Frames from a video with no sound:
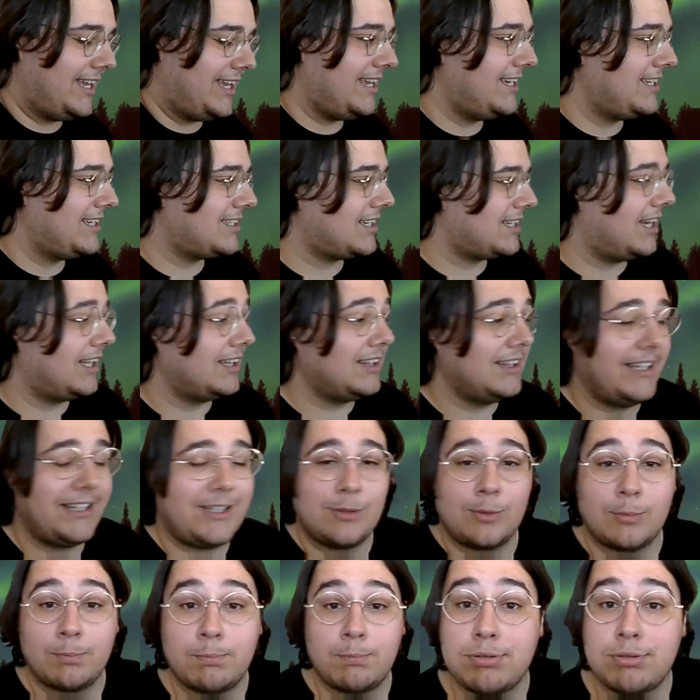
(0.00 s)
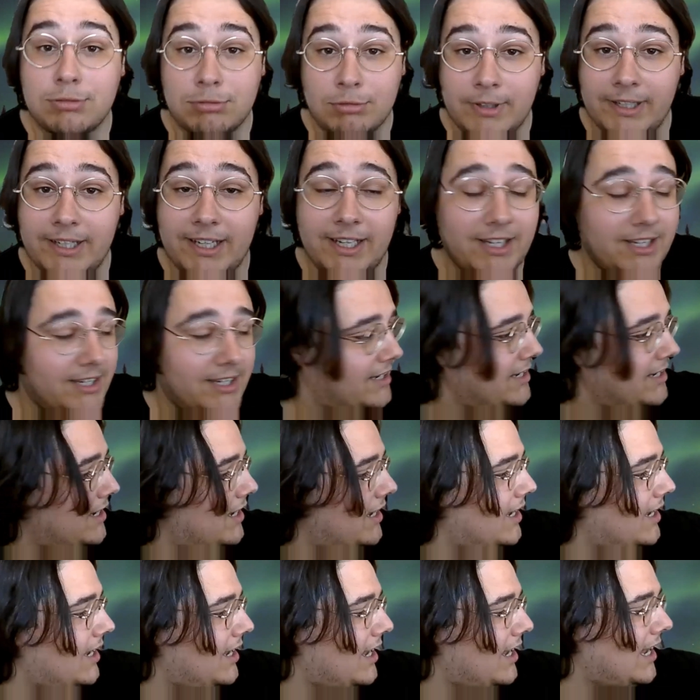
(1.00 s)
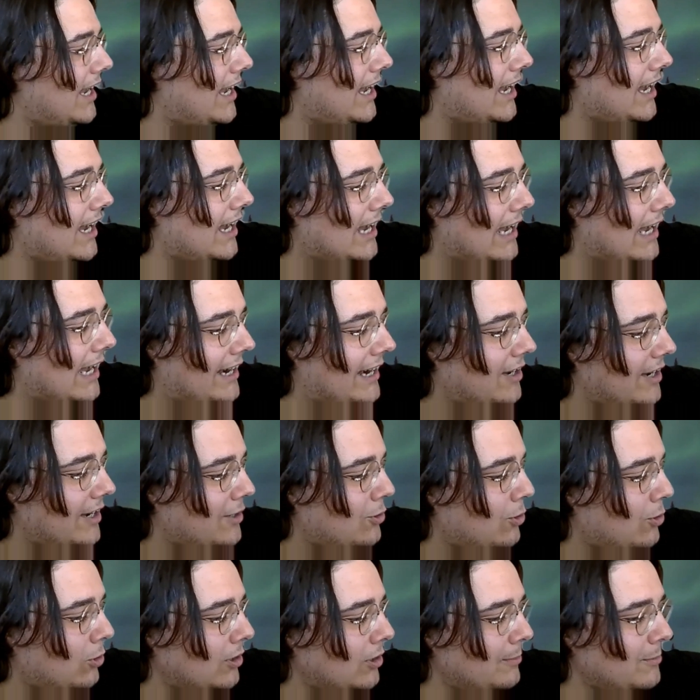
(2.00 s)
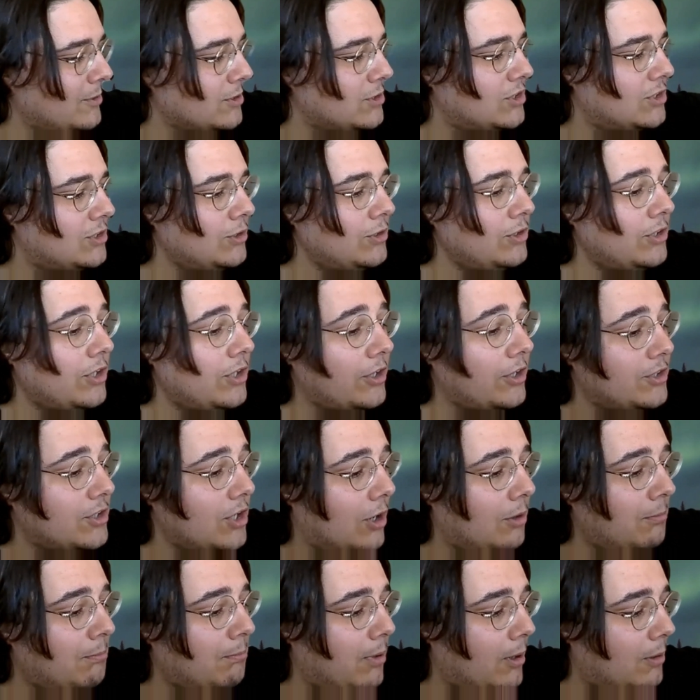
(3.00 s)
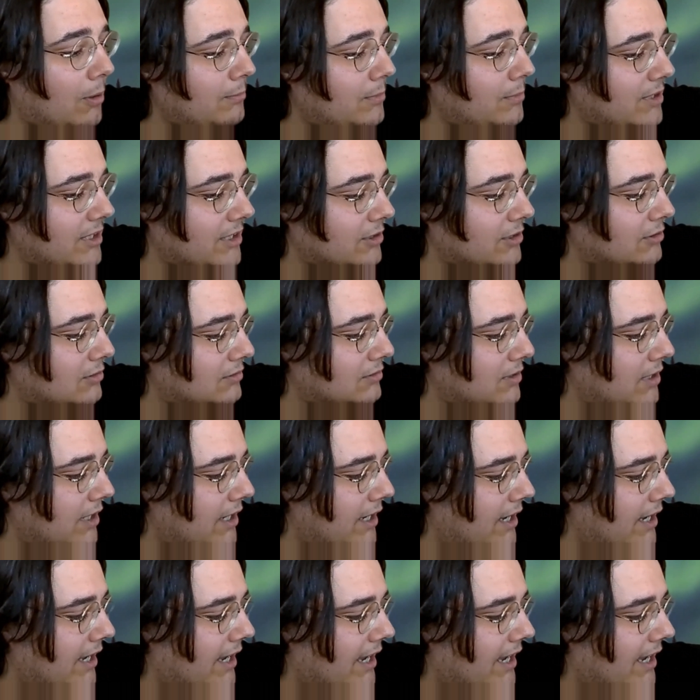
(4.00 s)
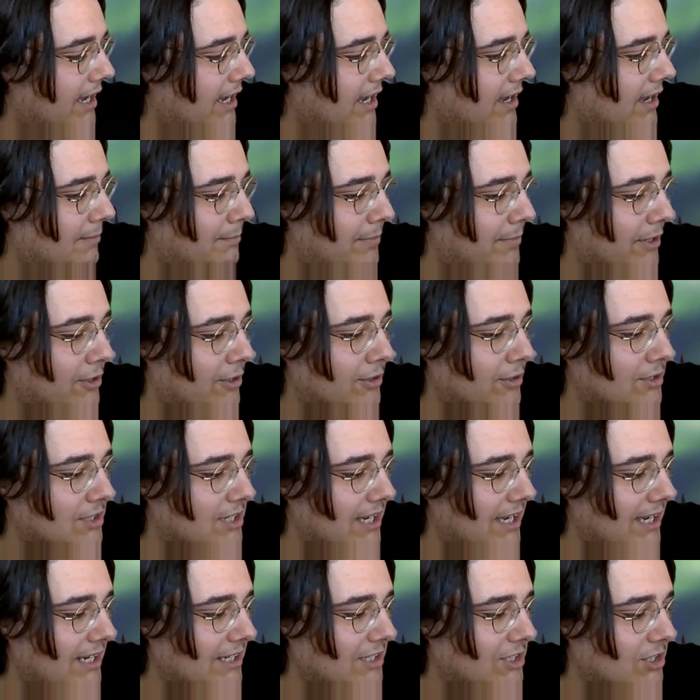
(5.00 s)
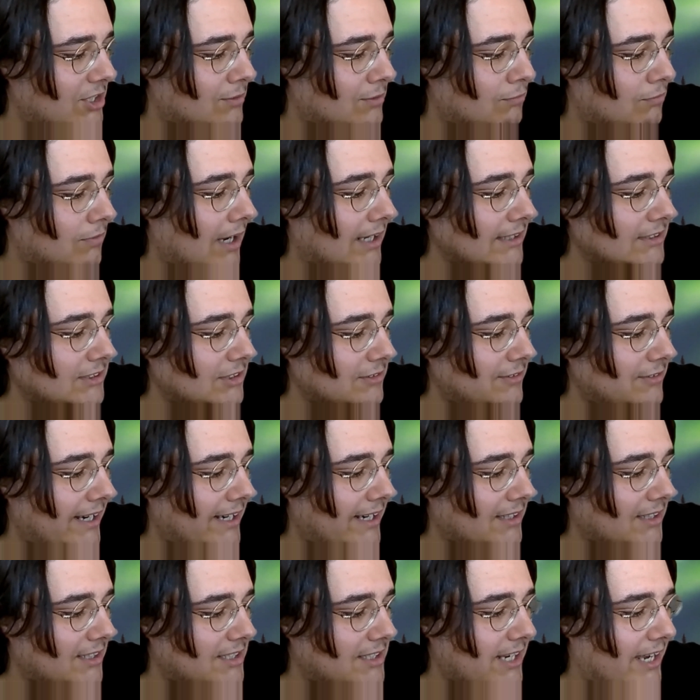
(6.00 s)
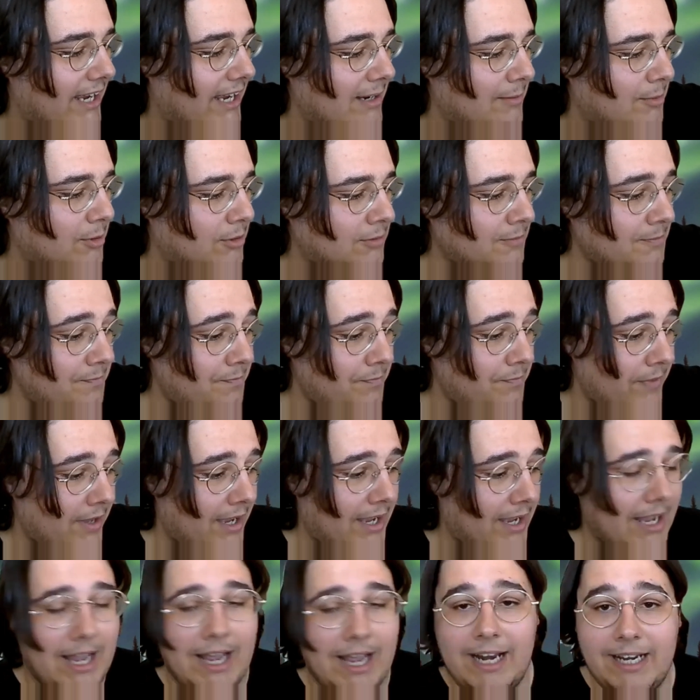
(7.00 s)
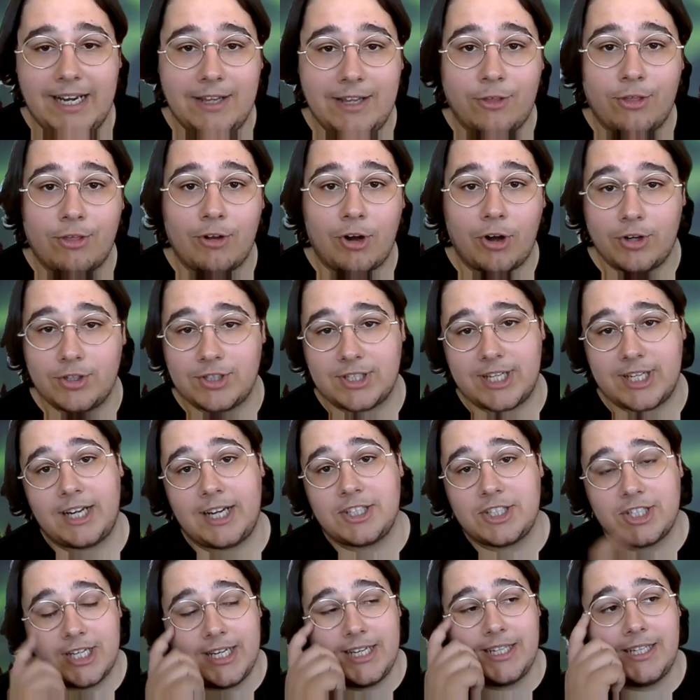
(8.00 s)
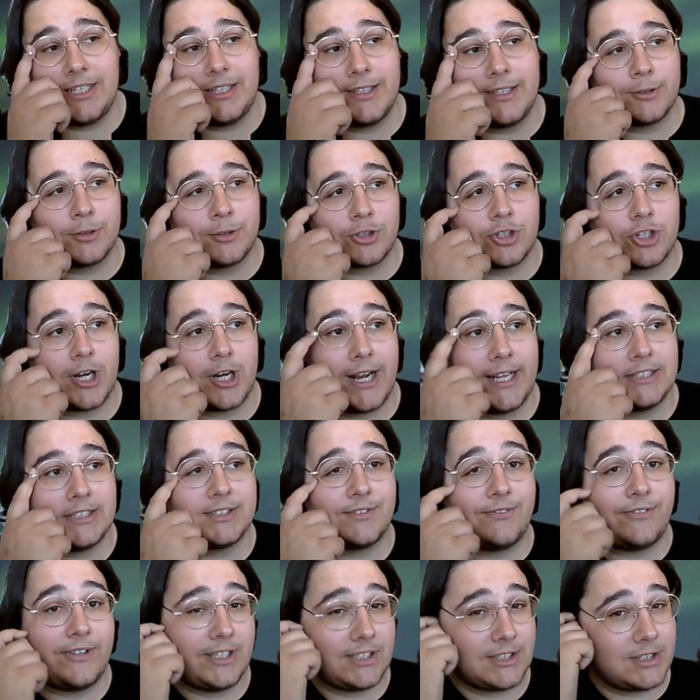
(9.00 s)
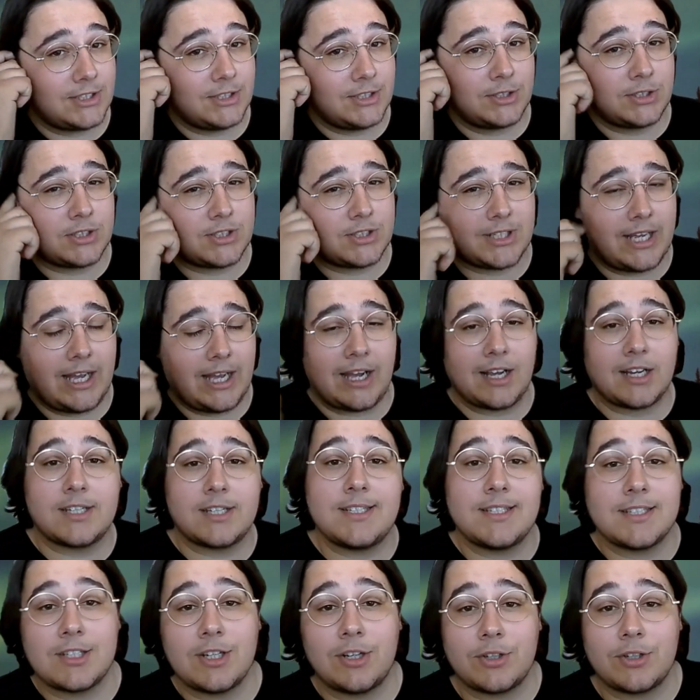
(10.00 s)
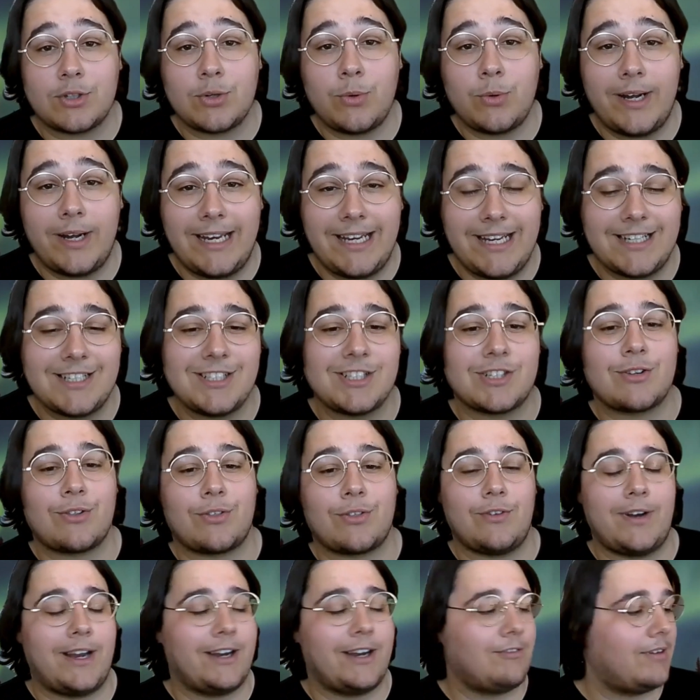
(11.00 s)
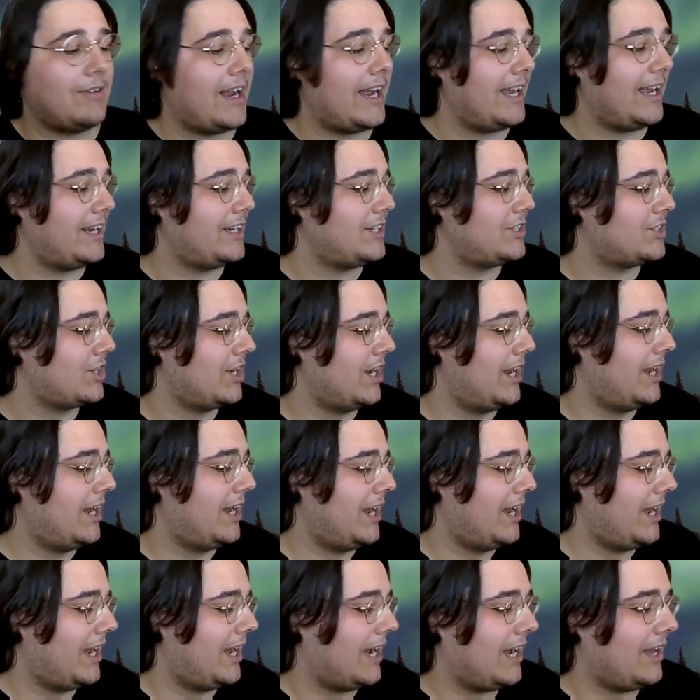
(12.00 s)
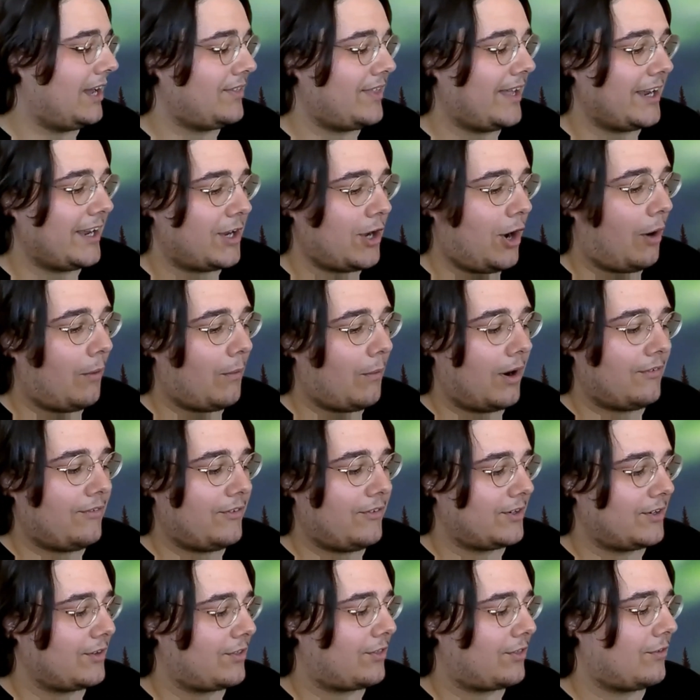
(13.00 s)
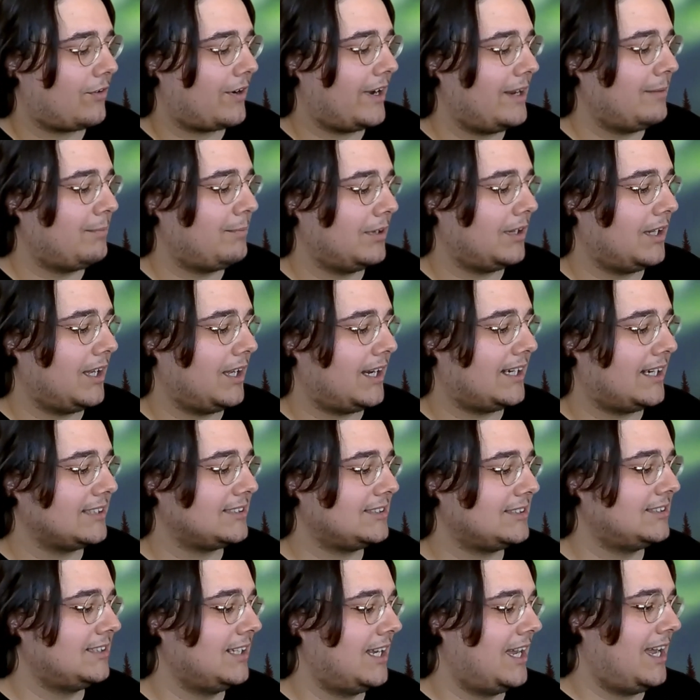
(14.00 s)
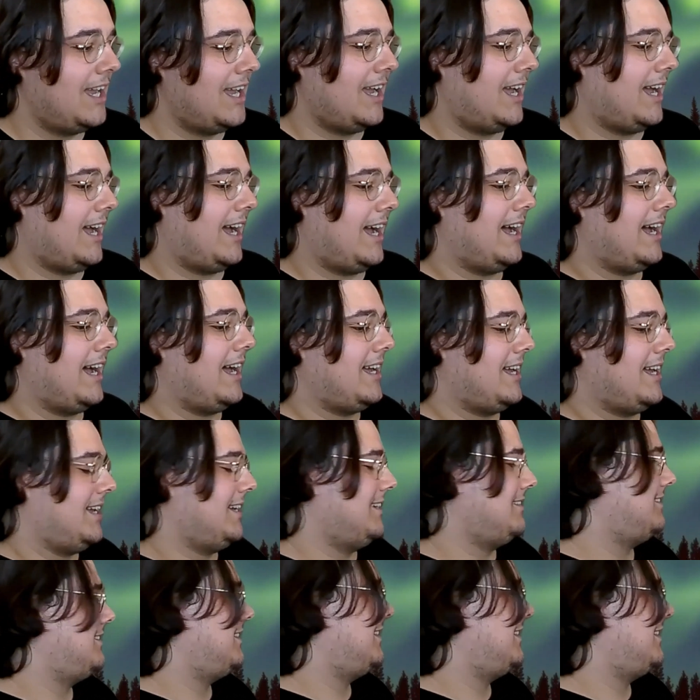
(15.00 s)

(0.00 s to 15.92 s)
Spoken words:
He's a little prick, and I call him a pseudo Tom Bombadil because he just runs around the table and he throws out cheeky little transfixes because he's got 20-inch threat range. They go off on a 3+.